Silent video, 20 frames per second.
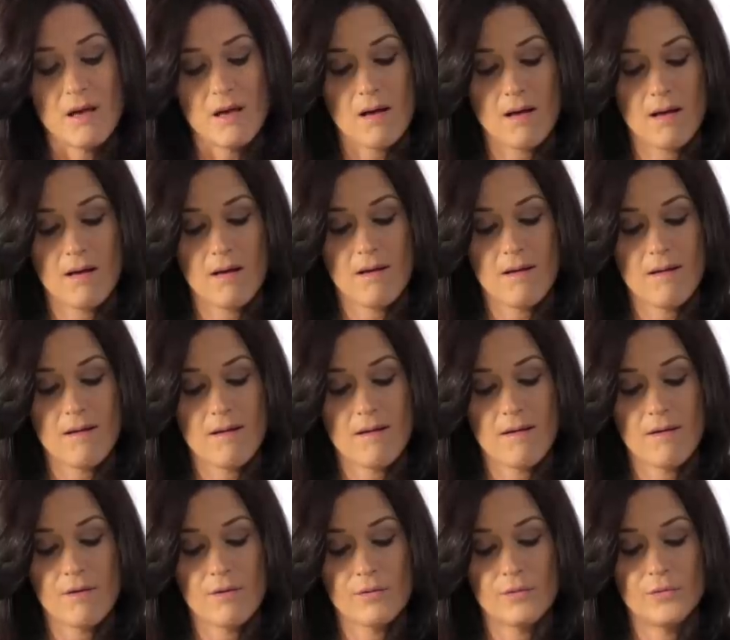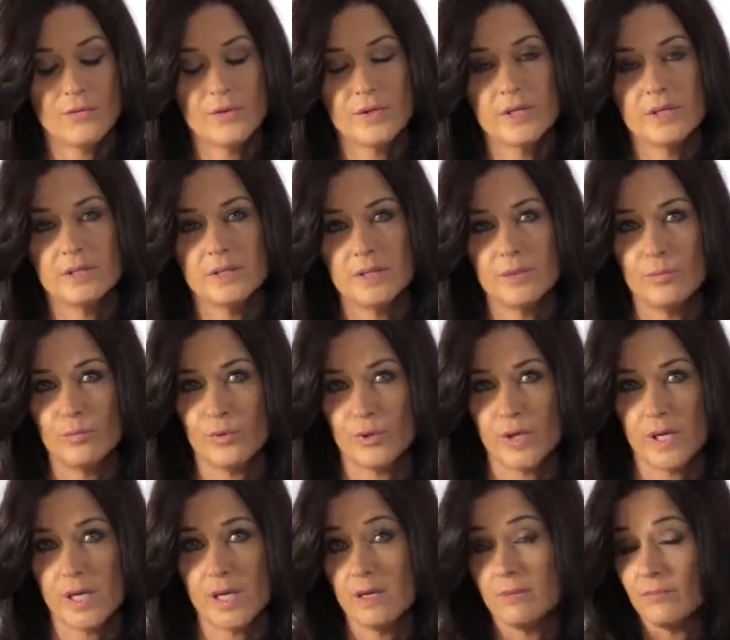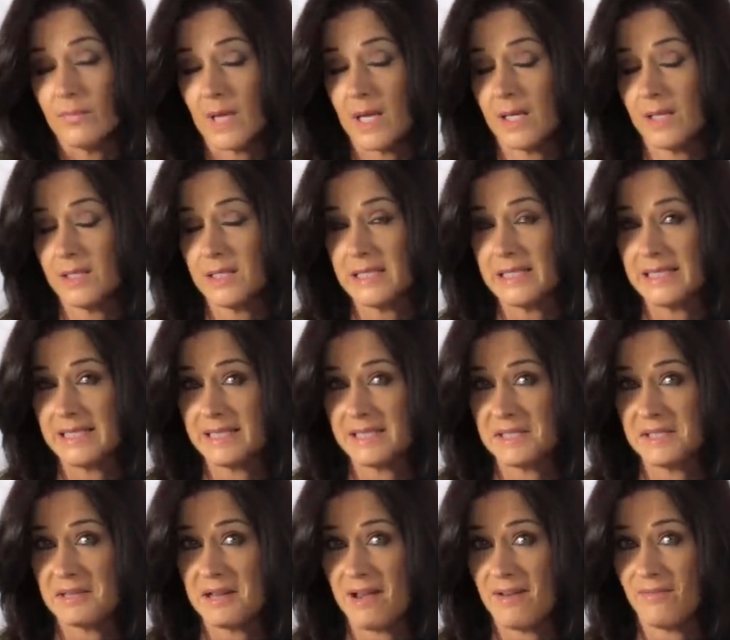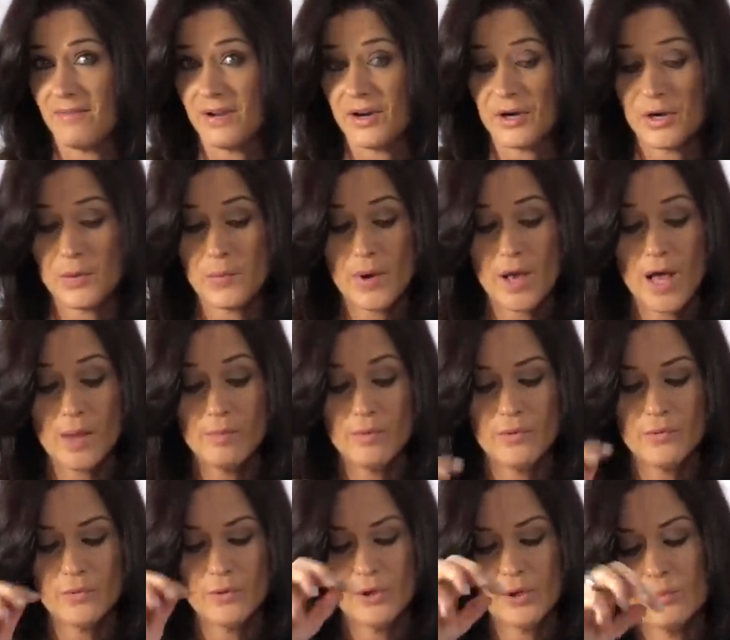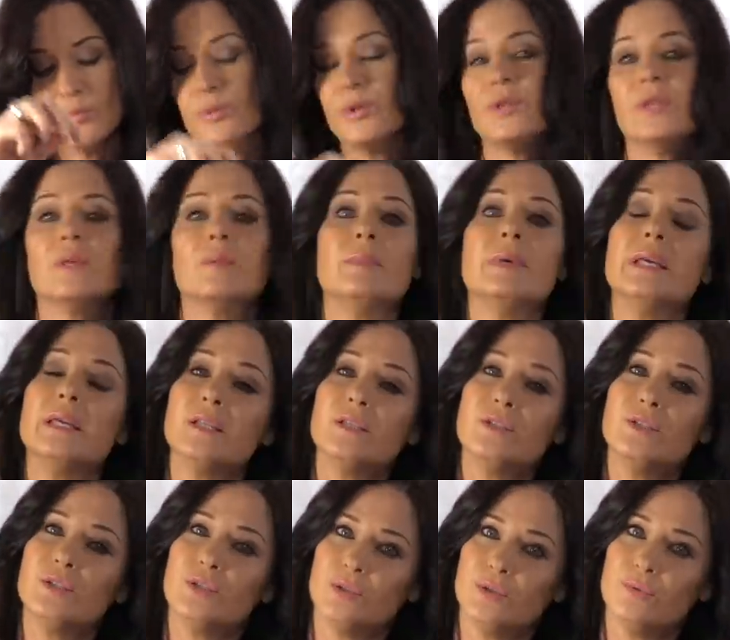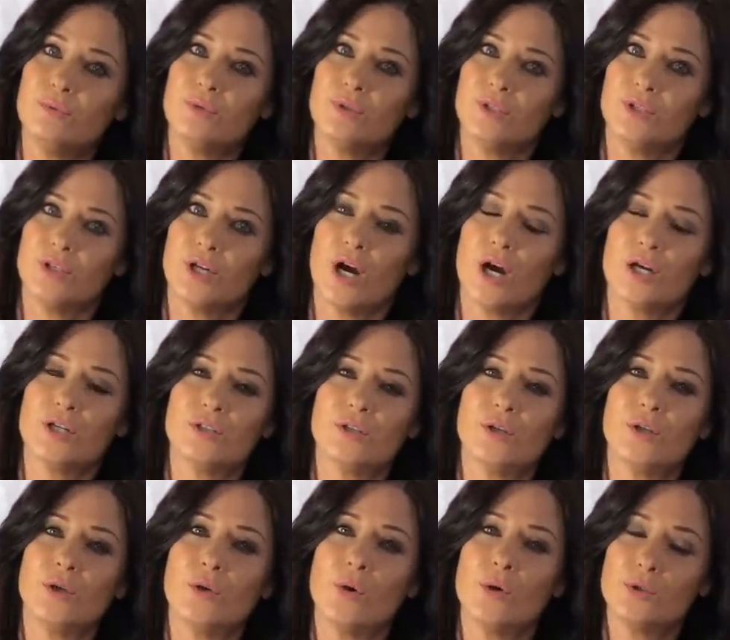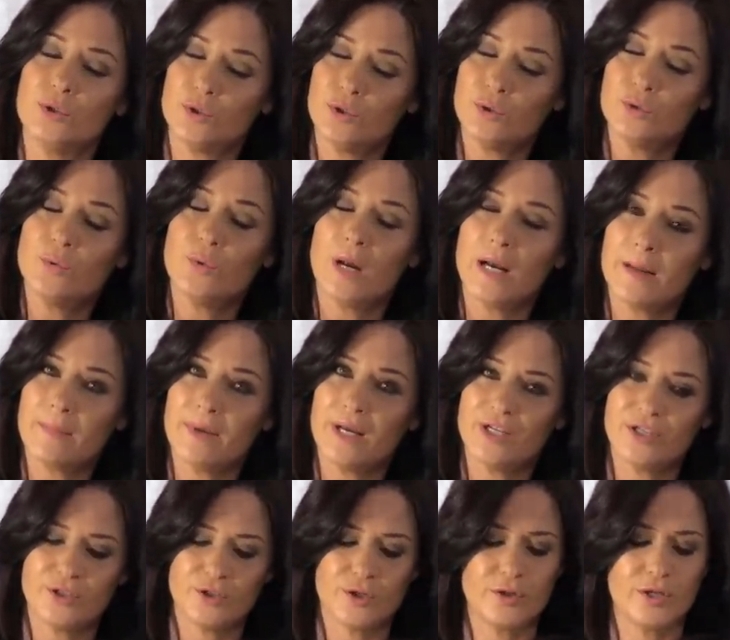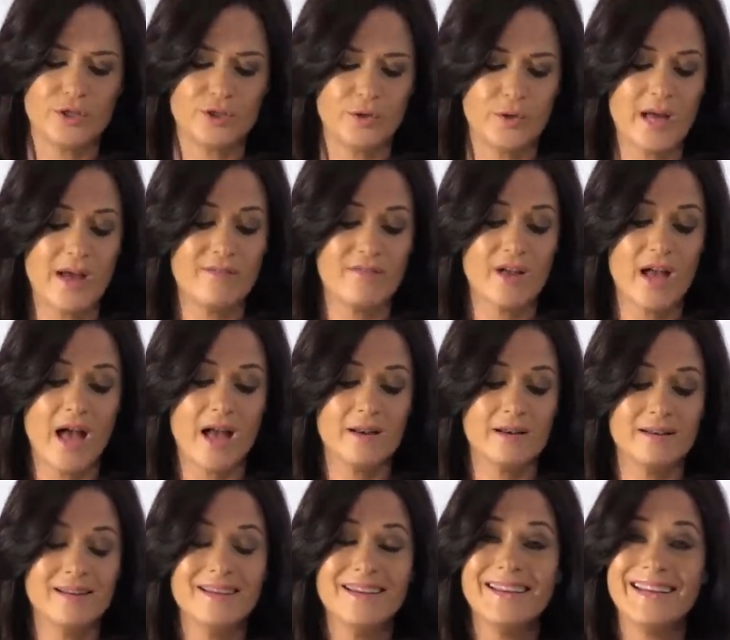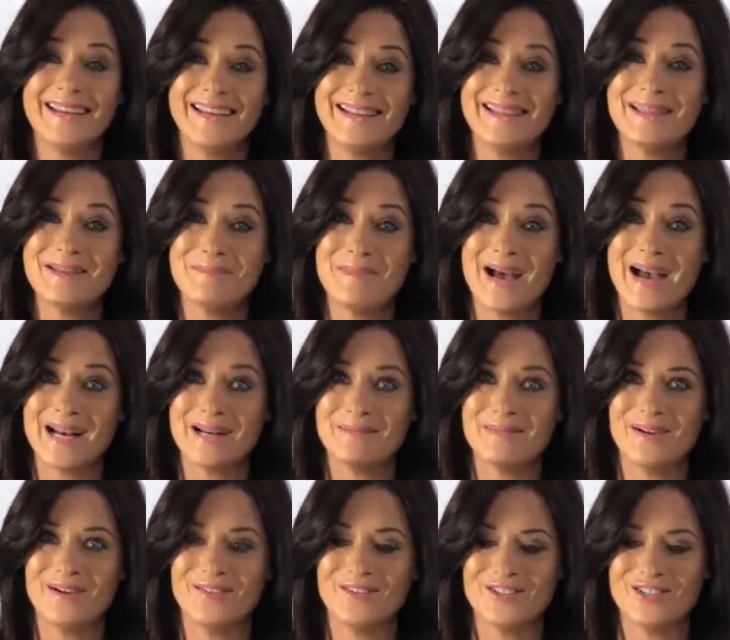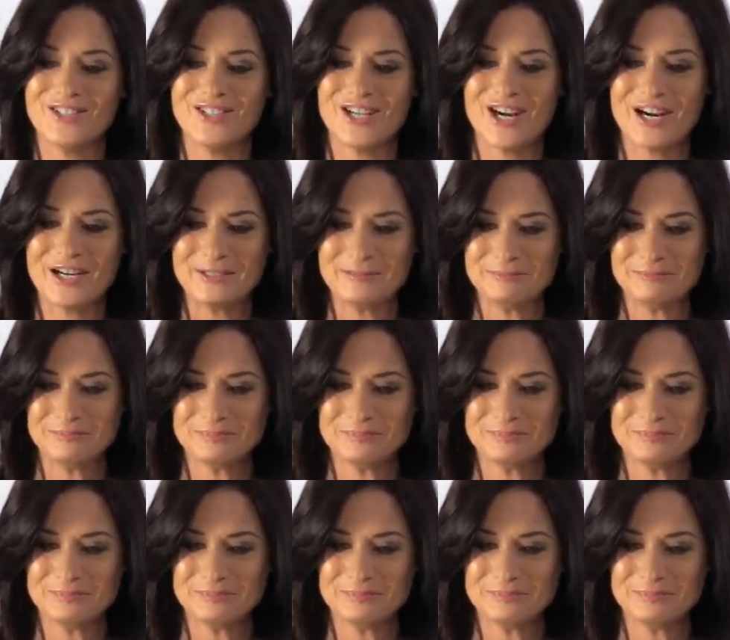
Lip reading: of debris that you didn't clean off very well before you put them into the jar. So you do want to make sure that you have cotton in the bottom of your jar.